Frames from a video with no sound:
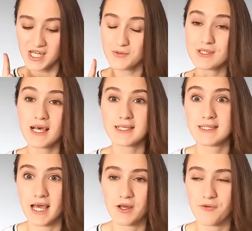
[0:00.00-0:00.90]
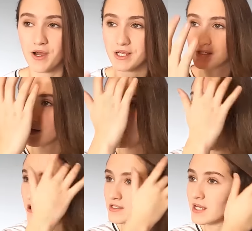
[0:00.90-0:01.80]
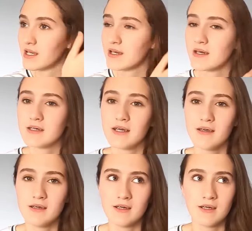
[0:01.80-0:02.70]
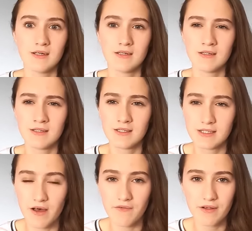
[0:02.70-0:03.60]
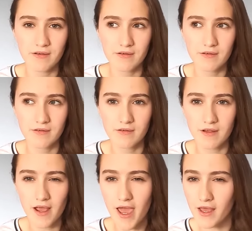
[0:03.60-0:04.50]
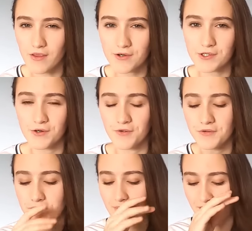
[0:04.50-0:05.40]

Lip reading: It was like second grade, so I was like 7, 8 years old.